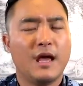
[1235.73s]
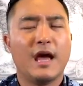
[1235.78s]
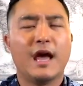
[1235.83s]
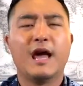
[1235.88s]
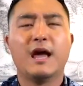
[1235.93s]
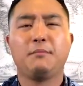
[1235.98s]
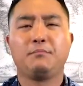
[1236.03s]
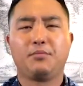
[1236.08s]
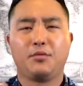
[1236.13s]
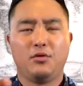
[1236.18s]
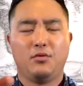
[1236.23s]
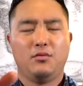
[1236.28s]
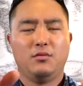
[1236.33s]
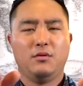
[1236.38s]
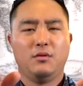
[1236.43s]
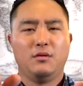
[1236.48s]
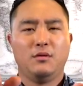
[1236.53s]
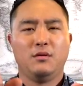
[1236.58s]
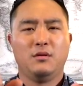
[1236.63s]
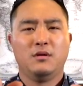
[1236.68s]
April
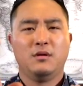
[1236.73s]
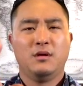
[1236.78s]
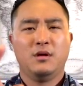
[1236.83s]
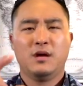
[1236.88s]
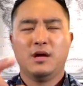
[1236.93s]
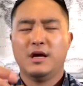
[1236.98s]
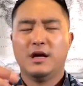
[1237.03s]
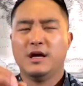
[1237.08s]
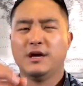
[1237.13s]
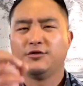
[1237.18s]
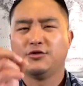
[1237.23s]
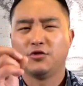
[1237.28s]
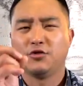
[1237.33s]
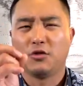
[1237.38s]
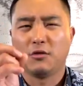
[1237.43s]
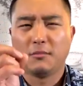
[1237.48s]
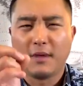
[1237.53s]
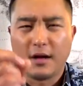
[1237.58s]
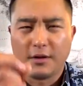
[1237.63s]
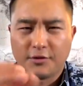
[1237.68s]
is
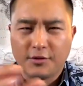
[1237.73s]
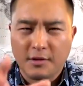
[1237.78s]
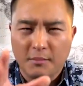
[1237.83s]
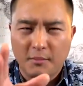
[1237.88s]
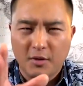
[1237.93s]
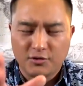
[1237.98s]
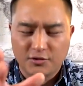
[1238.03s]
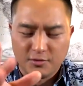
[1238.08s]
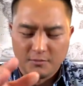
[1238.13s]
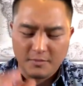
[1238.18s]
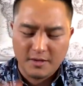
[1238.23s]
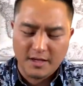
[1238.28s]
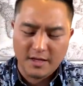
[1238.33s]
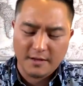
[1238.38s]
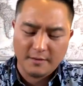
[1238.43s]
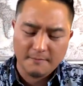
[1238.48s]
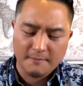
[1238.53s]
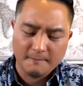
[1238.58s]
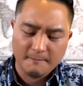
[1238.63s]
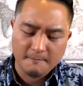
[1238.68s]
your month. Come on,
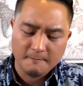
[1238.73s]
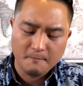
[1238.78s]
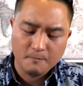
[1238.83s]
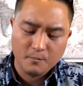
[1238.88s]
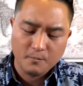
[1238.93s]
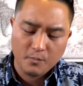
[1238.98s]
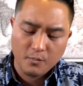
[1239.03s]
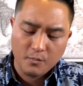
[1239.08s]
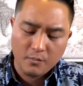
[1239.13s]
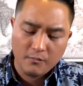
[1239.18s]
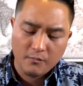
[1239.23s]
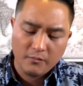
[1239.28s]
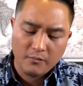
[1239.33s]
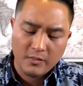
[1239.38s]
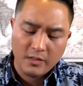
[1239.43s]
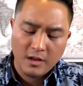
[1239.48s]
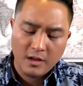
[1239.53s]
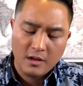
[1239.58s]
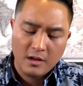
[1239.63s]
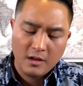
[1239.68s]
somebody.
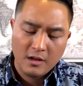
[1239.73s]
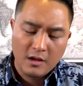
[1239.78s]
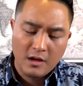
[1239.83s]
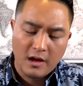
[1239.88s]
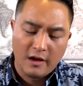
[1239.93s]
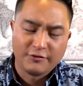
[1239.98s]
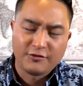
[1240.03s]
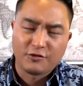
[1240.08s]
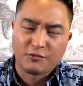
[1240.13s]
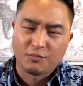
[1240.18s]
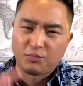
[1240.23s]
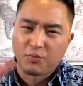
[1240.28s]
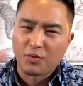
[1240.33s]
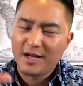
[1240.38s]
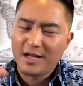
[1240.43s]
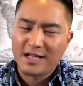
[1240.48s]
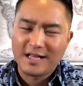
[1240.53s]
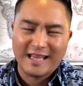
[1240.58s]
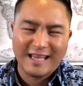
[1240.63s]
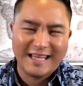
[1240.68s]
Of
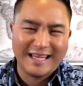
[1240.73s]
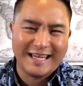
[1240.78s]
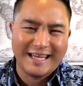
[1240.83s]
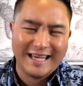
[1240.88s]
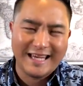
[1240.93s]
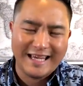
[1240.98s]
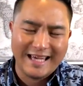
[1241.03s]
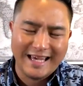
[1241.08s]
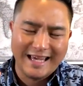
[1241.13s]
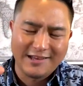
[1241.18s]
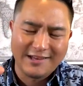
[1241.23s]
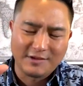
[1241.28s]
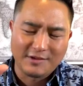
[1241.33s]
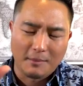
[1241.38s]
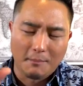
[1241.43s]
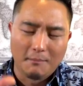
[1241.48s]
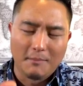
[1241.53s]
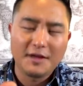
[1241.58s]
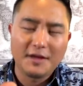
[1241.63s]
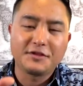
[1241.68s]
spring cleaning. It is a
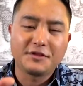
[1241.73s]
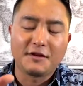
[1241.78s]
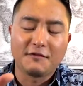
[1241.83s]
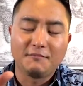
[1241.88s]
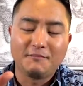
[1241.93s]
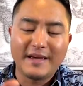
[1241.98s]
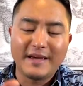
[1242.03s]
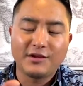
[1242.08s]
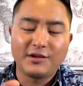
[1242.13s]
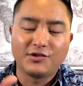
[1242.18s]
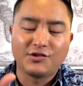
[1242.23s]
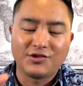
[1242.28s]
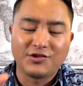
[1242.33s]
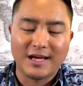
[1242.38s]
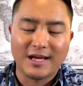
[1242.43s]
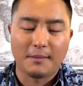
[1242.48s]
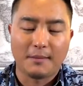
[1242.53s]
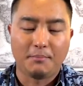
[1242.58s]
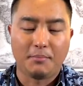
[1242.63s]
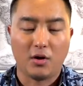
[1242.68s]
month of being
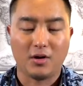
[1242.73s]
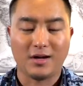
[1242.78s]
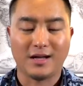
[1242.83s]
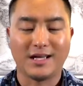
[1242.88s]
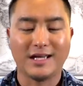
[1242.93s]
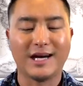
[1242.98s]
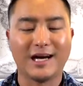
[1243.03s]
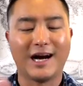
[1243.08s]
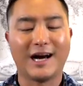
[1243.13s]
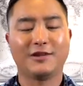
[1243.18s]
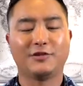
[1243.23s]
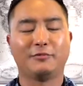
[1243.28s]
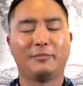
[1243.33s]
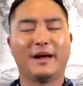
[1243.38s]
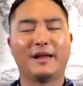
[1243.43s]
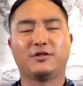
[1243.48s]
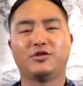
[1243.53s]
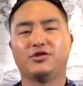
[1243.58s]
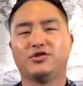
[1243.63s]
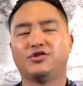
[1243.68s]
set apart. God is
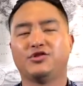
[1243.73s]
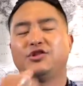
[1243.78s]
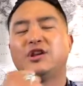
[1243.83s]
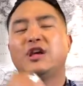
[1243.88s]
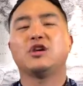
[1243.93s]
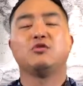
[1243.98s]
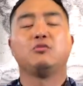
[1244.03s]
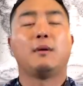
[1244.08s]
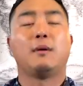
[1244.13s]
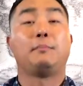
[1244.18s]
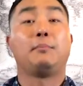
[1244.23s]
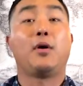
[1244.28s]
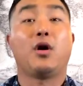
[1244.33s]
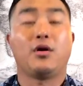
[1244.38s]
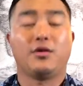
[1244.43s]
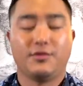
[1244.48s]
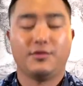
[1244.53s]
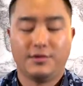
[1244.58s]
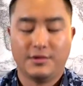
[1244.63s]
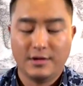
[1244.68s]
about to set you
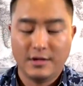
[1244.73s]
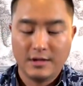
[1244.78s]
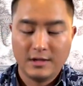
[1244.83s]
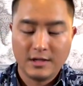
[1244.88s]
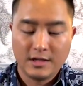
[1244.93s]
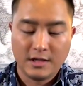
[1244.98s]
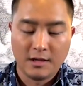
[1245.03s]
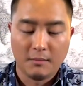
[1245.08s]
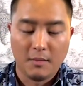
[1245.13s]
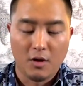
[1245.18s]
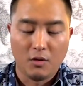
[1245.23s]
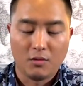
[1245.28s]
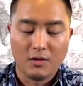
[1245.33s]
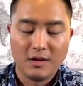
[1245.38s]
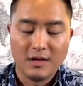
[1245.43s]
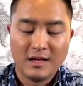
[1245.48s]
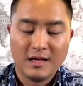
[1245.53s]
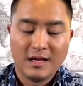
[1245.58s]
apart. Come on.